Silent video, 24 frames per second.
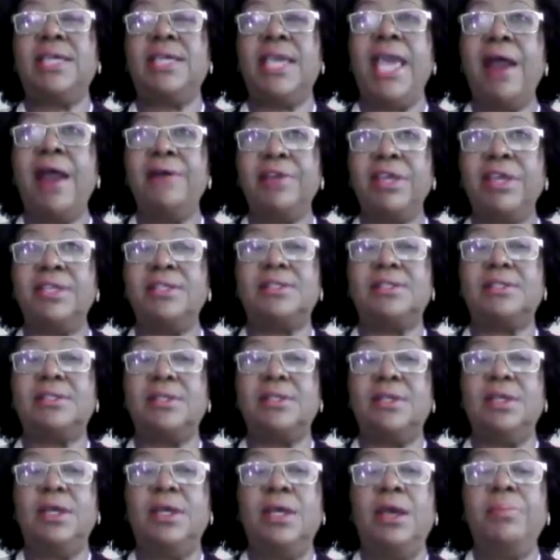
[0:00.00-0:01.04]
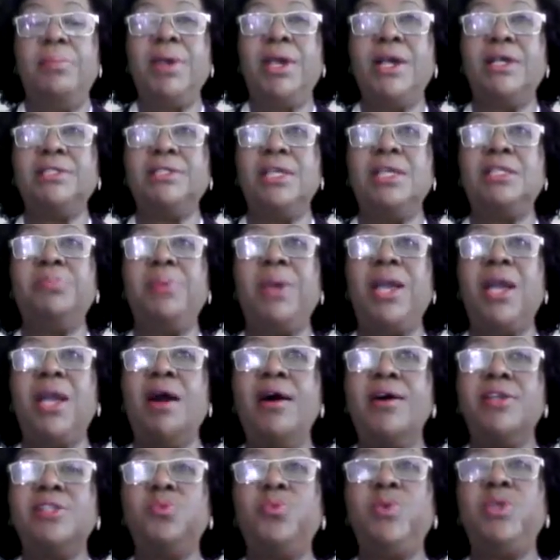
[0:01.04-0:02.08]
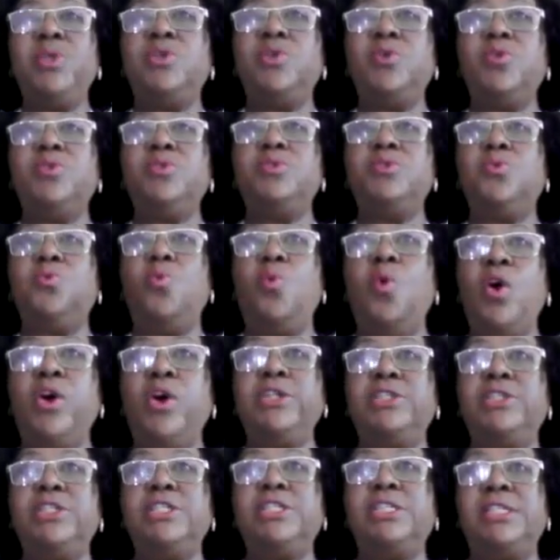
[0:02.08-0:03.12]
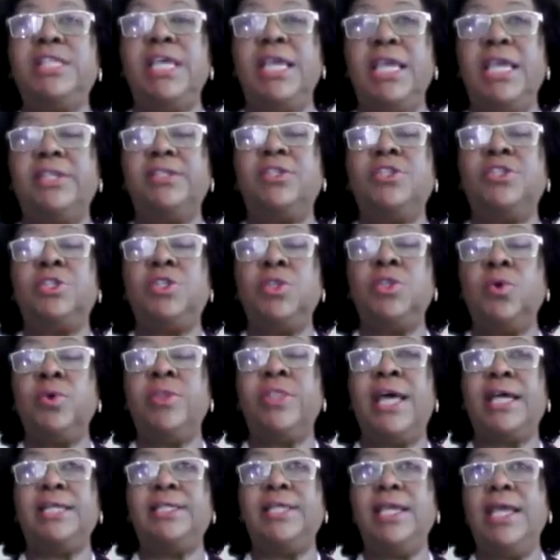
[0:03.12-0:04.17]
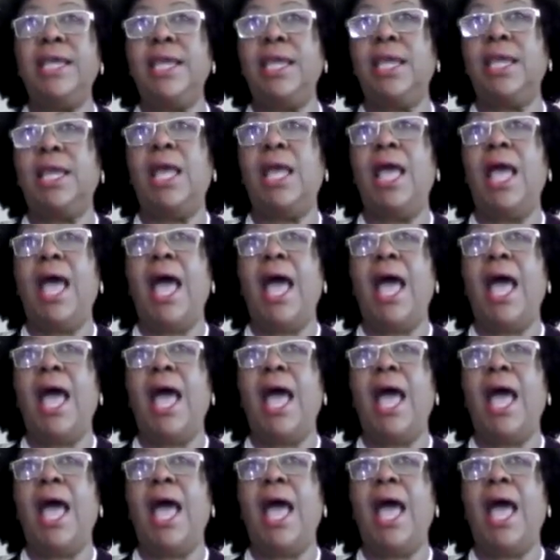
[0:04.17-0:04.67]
carries, because we don't want to show that, hey,